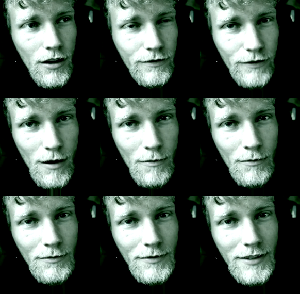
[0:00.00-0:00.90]

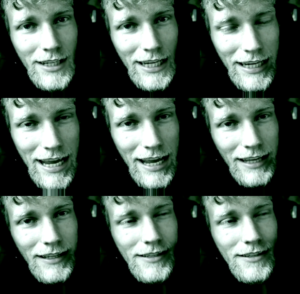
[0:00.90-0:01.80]
from
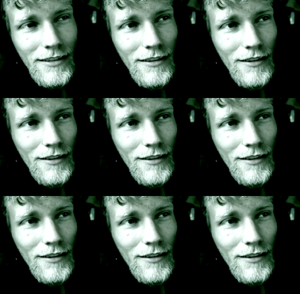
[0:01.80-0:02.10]
today's